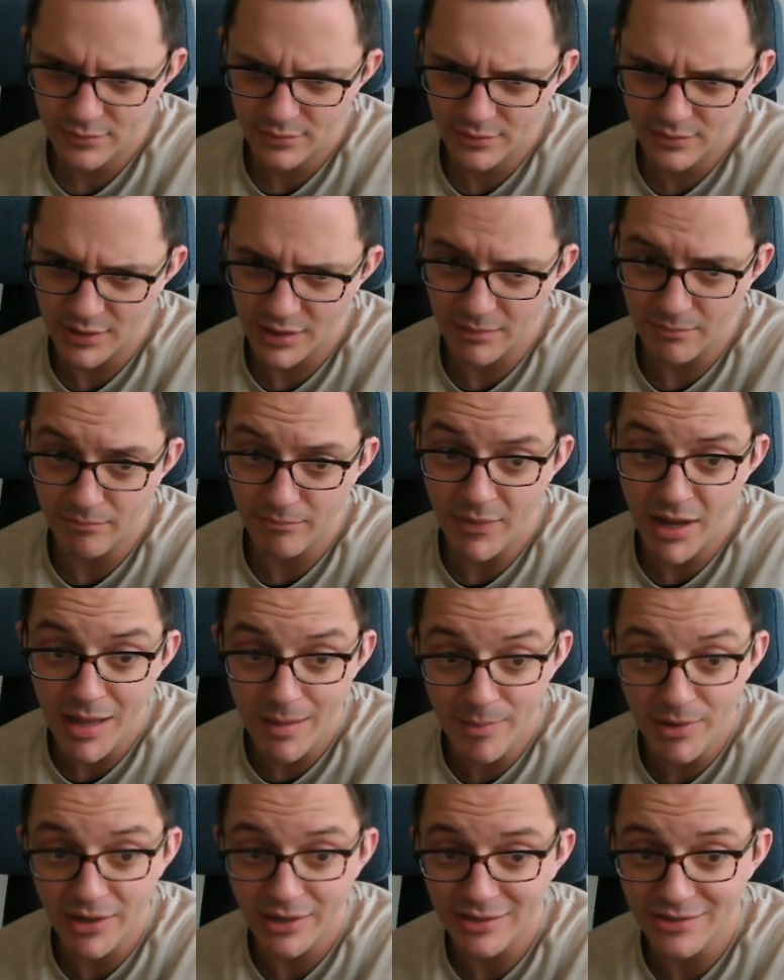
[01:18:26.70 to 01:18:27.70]
Then
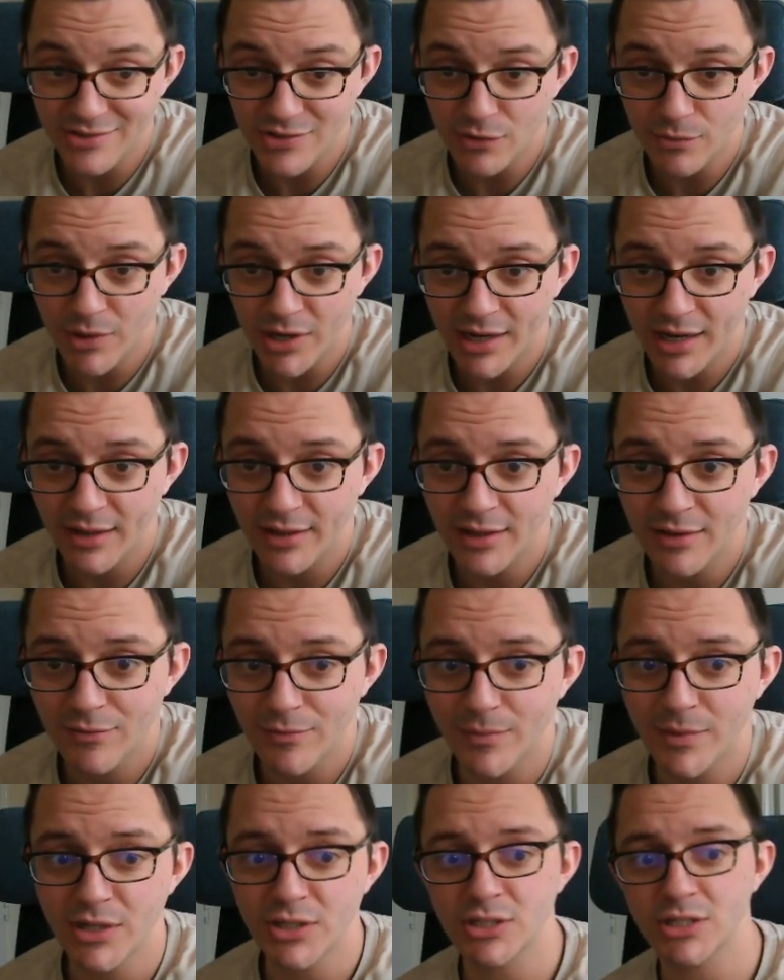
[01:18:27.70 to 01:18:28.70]
maybe I can still work out the
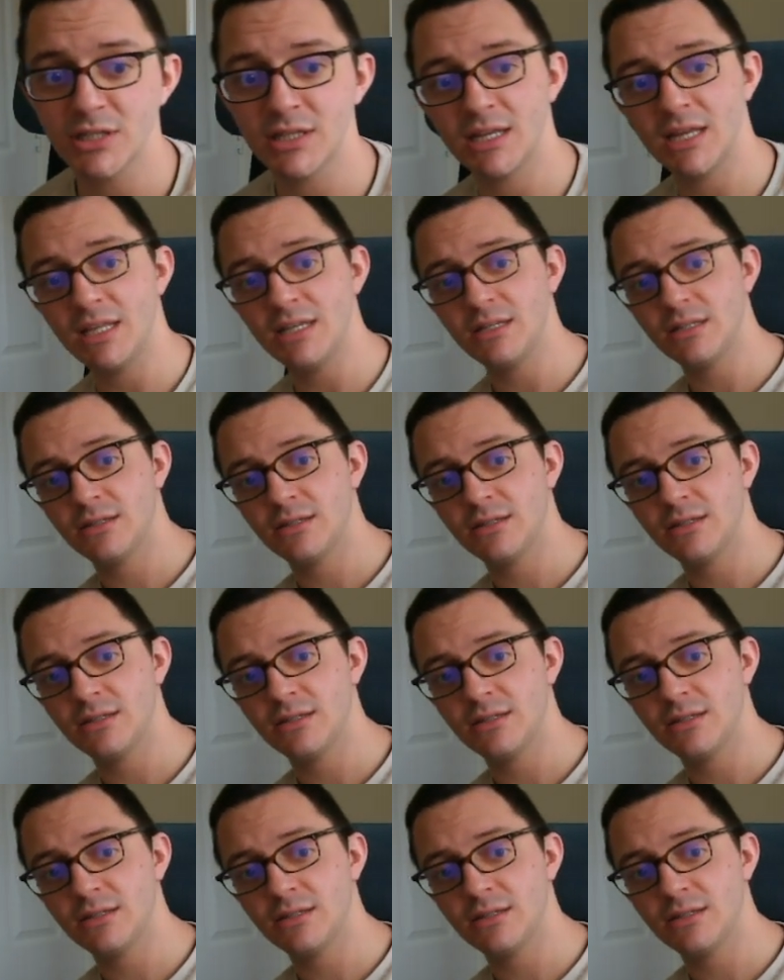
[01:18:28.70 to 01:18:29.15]
information at the end